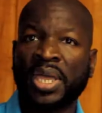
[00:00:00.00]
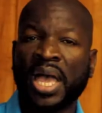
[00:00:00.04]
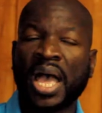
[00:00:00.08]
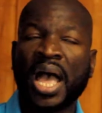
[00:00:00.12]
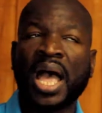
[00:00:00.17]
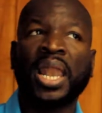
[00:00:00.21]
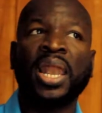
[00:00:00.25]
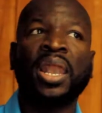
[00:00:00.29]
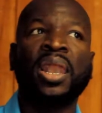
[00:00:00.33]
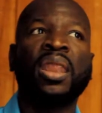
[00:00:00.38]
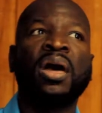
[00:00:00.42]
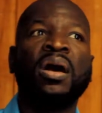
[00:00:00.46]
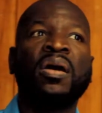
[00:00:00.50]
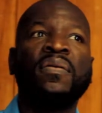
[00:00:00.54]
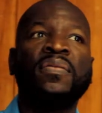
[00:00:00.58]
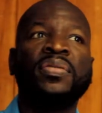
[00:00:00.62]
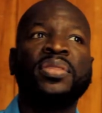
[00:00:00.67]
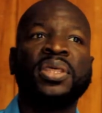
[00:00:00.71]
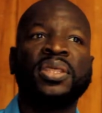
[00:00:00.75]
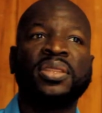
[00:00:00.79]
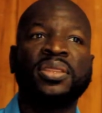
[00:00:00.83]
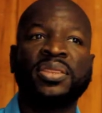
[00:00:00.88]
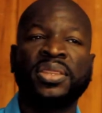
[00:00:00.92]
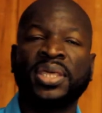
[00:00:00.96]
I love
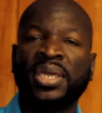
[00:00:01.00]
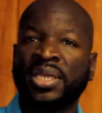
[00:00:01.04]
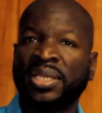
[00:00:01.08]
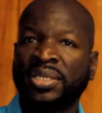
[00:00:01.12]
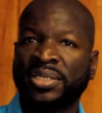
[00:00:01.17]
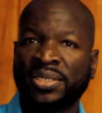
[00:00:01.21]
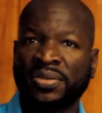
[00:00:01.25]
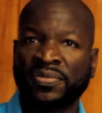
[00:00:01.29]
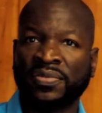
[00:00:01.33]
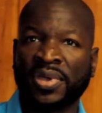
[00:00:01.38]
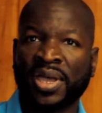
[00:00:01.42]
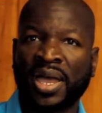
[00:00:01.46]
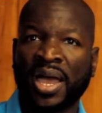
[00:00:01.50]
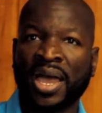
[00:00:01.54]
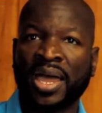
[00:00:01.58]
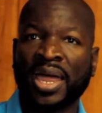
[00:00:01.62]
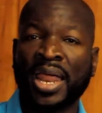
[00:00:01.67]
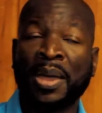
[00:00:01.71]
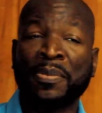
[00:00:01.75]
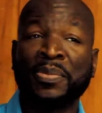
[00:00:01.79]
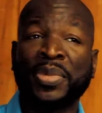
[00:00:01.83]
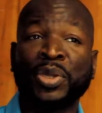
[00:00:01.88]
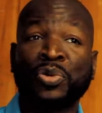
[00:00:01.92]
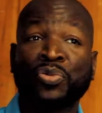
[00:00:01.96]
the things of God.
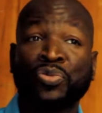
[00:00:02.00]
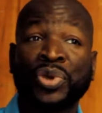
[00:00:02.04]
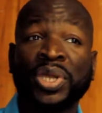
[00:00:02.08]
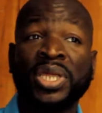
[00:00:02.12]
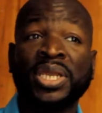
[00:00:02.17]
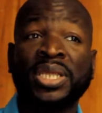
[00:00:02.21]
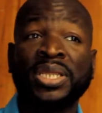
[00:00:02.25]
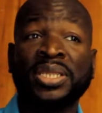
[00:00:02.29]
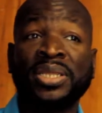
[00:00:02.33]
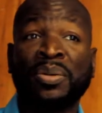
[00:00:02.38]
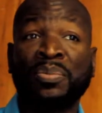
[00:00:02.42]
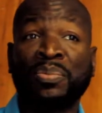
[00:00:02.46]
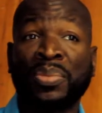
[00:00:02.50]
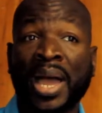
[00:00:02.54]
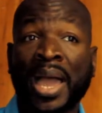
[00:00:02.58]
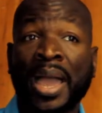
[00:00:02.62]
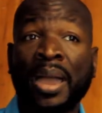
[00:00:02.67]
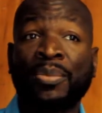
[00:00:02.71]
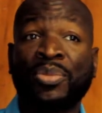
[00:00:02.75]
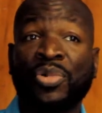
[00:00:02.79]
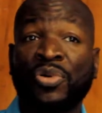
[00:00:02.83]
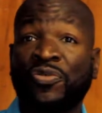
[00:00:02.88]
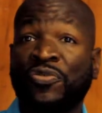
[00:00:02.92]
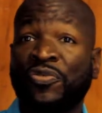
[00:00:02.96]
I mean, reading the
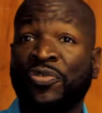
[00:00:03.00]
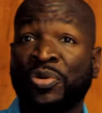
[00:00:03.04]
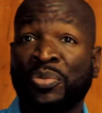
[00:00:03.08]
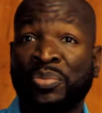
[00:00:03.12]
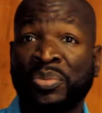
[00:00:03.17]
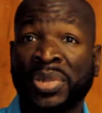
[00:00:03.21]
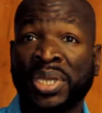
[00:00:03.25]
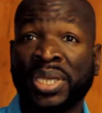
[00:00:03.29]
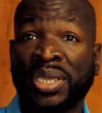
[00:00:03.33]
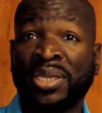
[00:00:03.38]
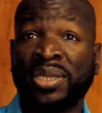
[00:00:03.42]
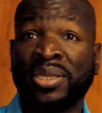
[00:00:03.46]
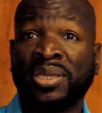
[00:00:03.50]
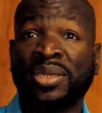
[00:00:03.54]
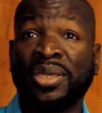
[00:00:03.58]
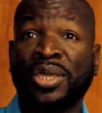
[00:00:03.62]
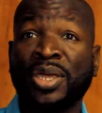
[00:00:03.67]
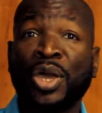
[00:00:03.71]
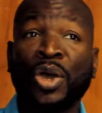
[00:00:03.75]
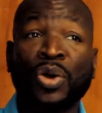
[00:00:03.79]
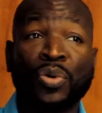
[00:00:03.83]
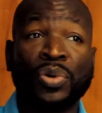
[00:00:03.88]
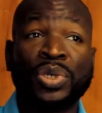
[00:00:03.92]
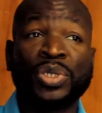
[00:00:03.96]
Bible for me
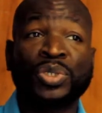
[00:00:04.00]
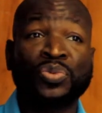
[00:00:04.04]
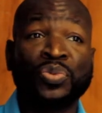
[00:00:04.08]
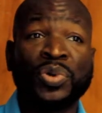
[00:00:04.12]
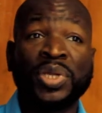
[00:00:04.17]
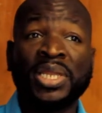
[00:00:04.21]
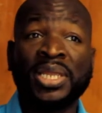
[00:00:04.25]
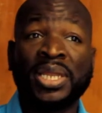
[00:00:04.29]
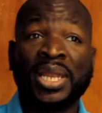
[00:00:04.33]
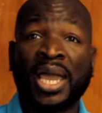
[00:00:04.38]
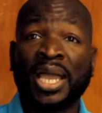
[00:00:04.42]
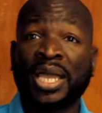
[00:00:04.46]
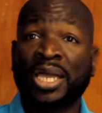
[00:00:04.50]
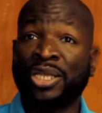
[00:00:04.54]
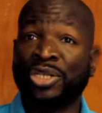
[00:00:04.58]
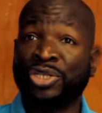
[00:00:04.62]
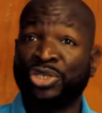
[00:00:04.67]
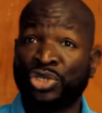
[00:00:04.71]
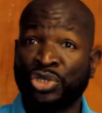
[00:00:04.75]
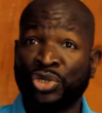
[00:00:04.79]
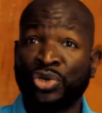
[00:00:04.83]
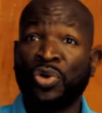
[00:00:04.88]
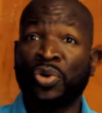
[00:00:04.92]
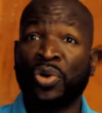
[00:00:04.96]
was really like a
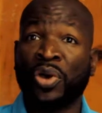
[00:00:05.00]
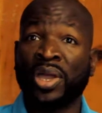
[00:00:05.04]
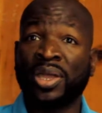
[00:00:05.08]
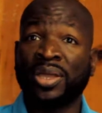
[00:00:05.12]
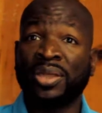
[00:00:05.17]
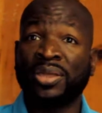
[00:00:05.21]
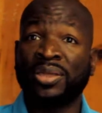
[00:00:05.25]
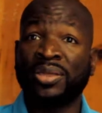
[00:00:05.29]
joy,